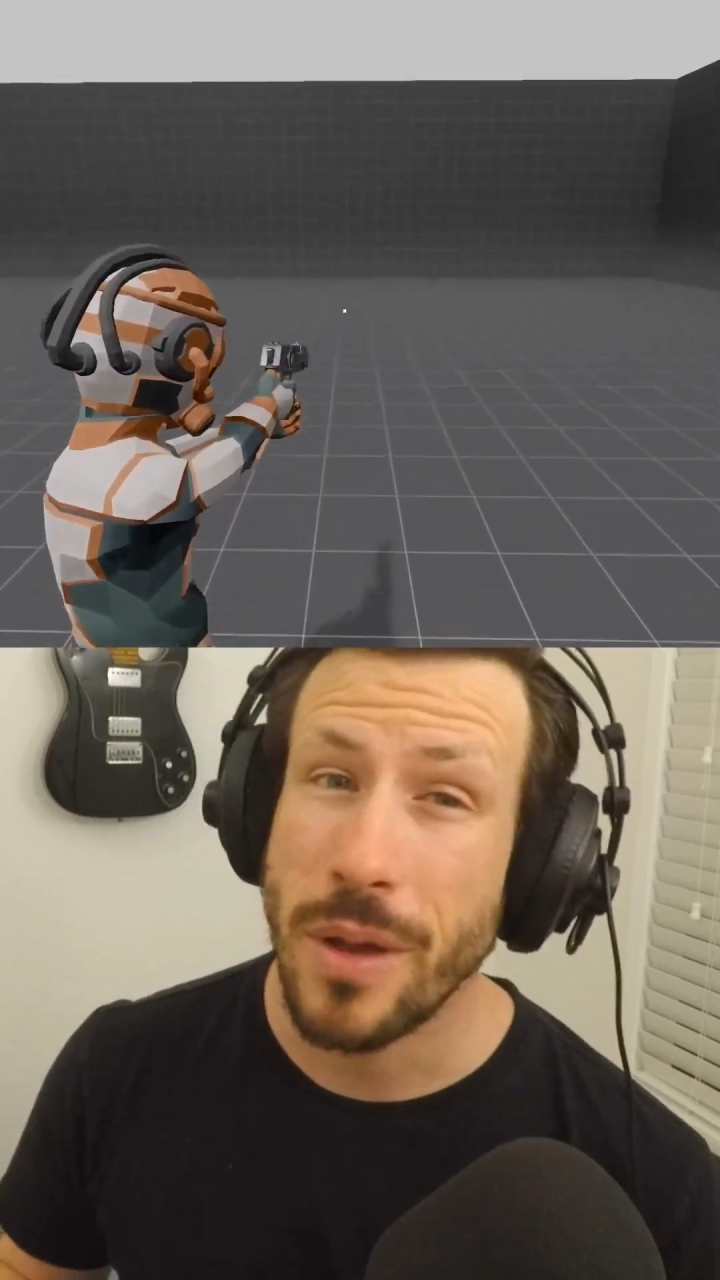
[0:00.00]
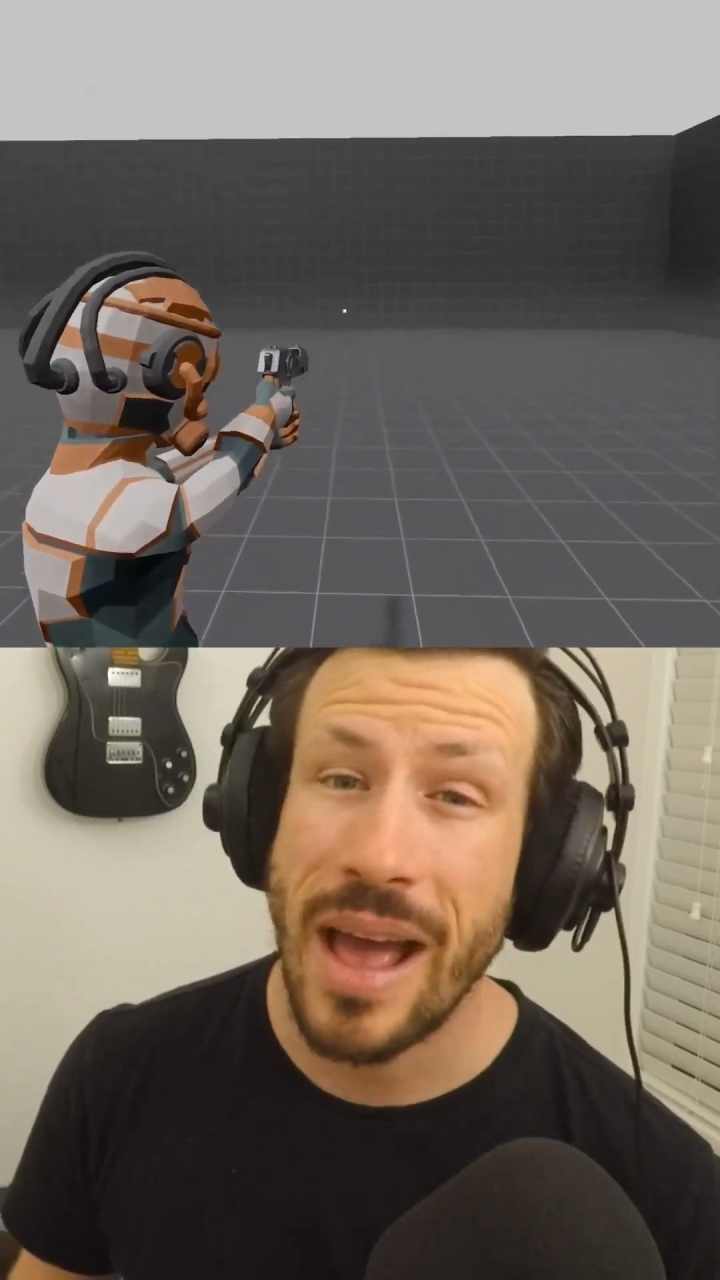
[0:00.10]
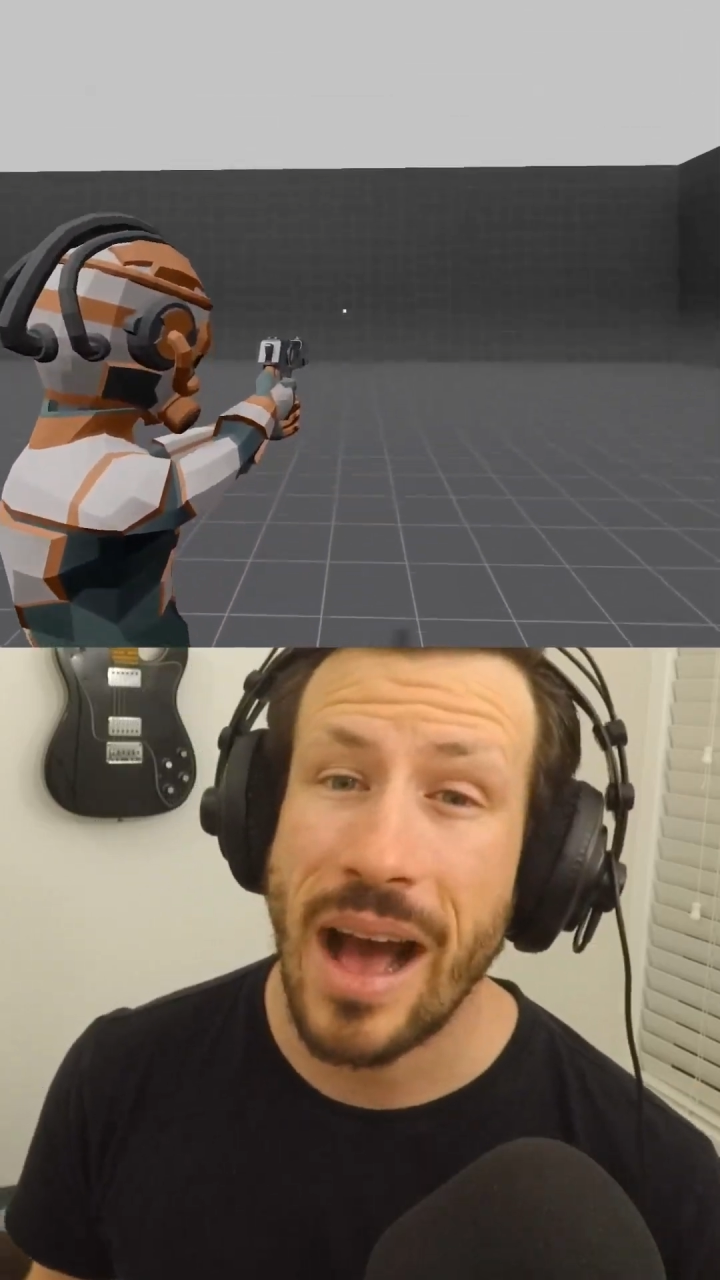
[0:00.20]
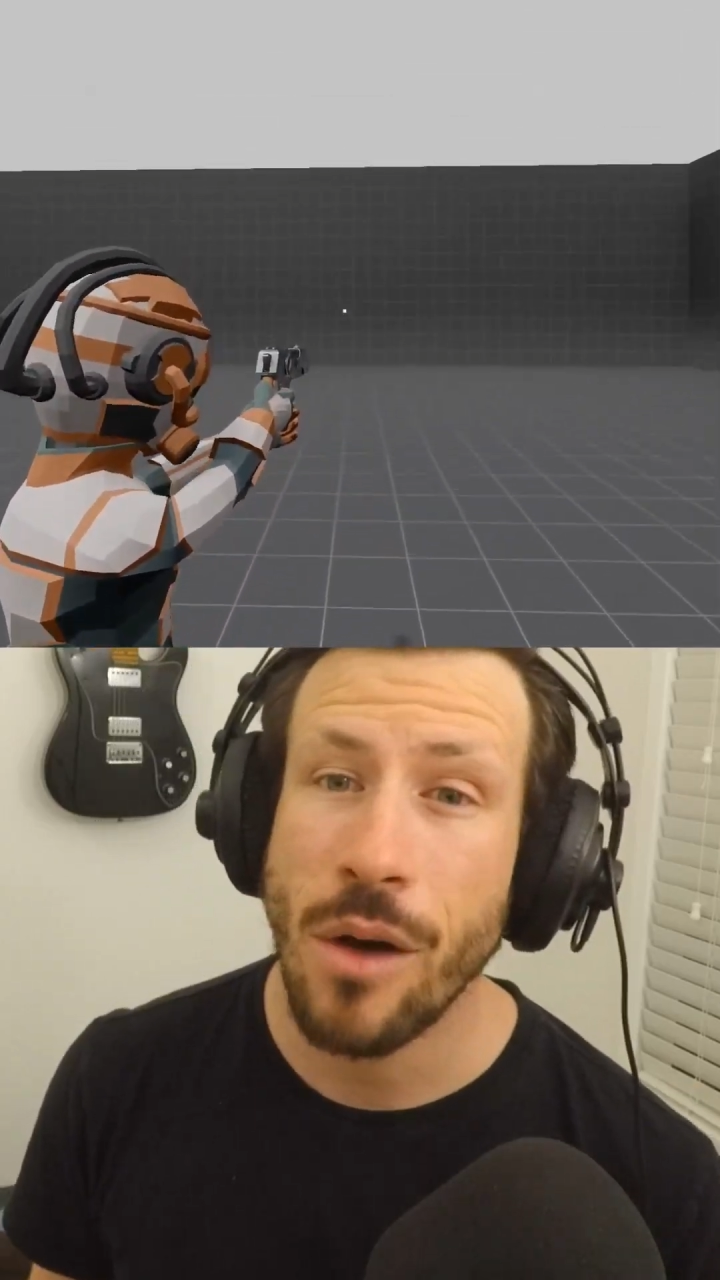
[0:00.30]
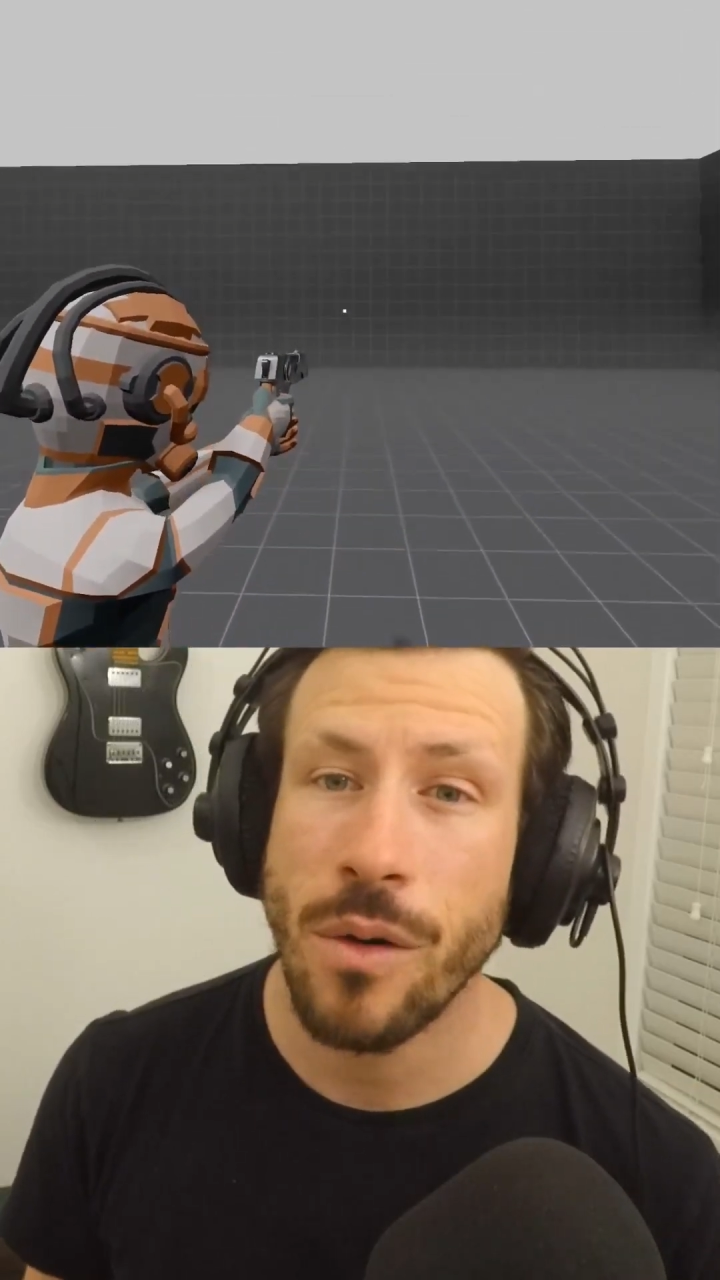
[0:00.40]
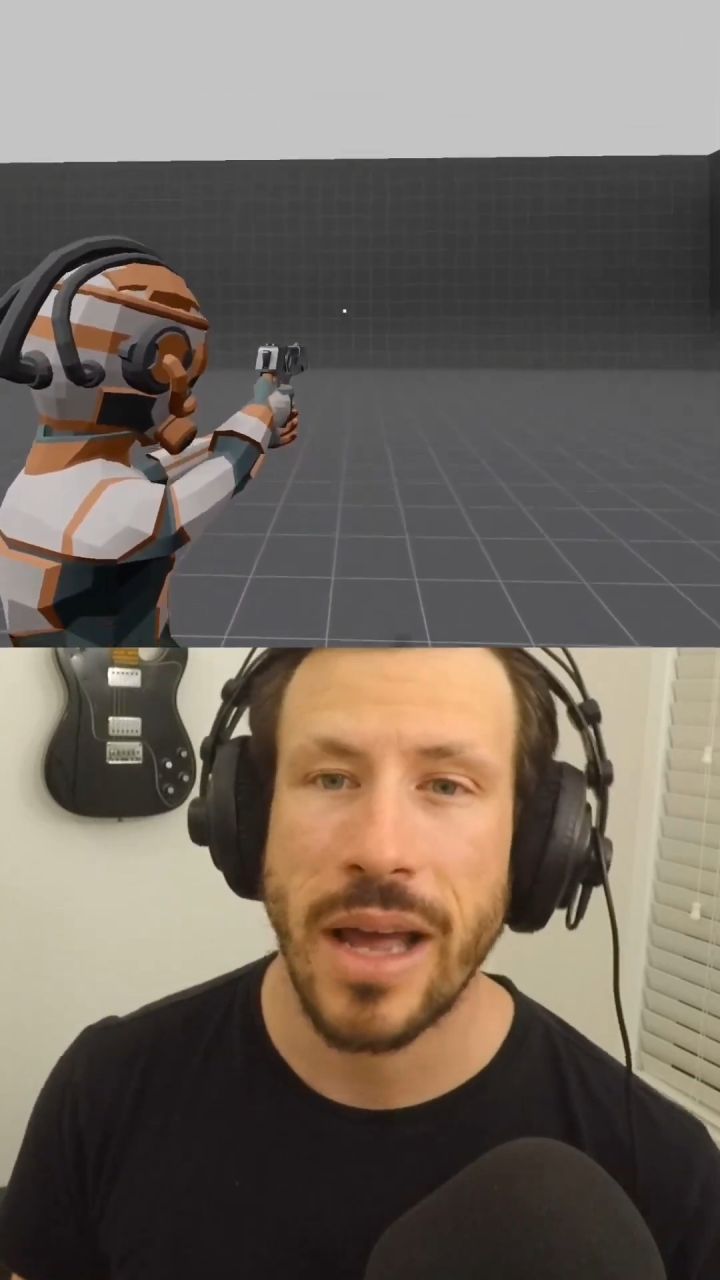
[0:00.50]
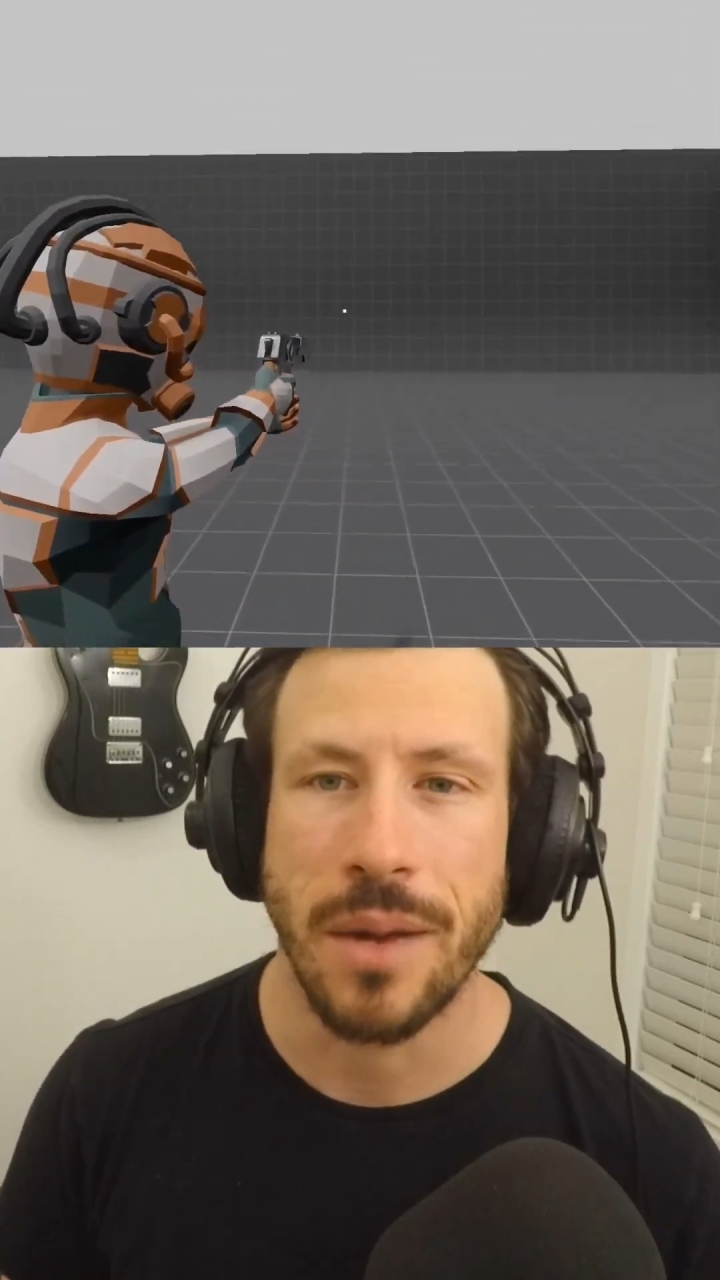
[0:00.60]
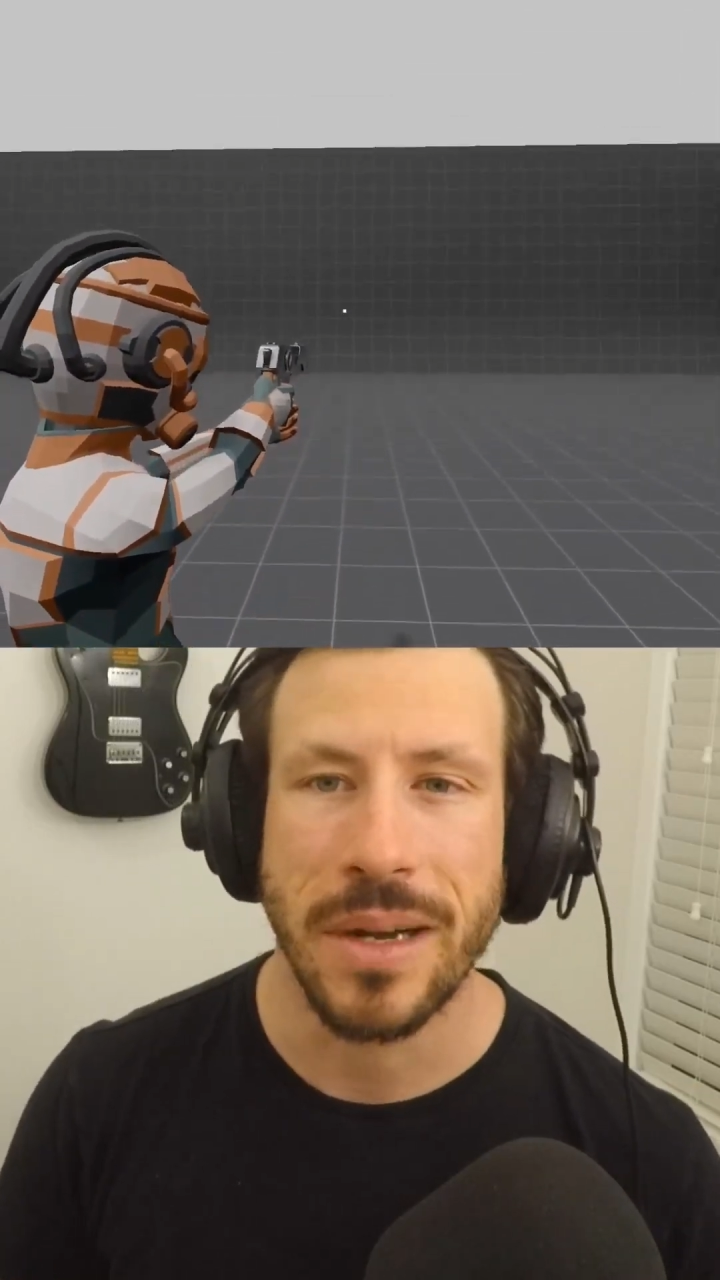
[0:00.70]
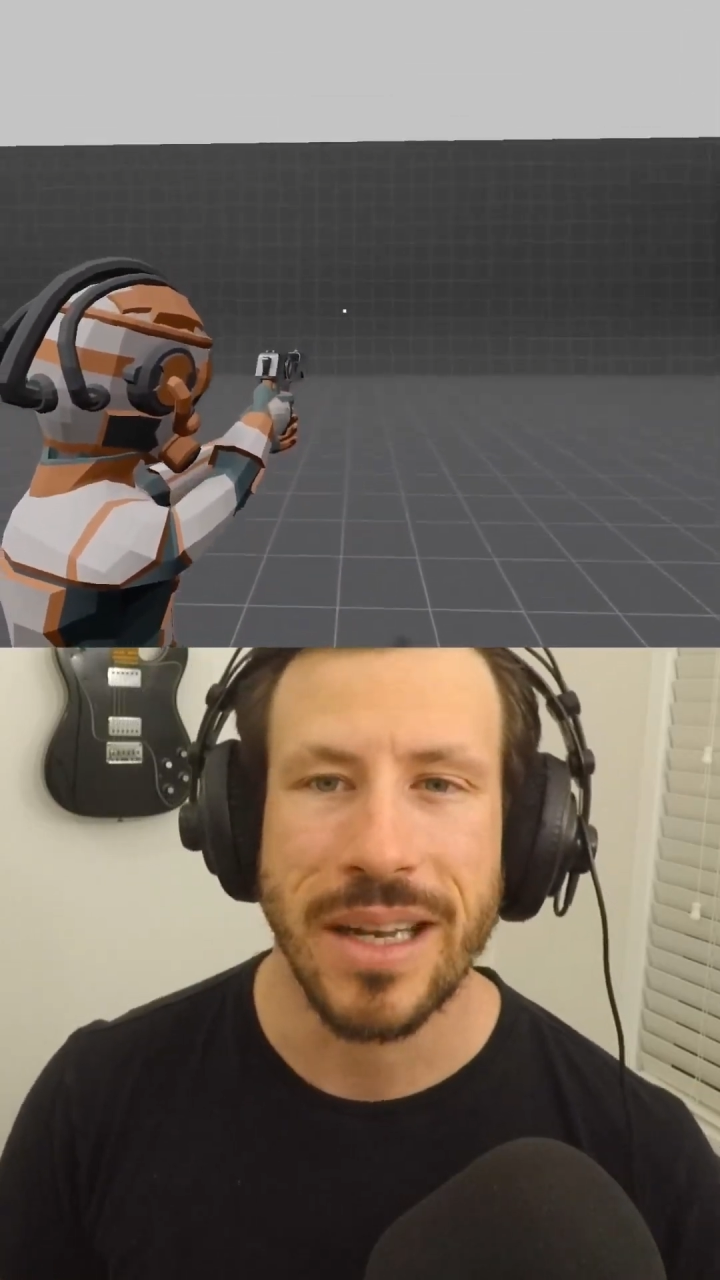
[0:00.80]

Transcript: how and I'm going to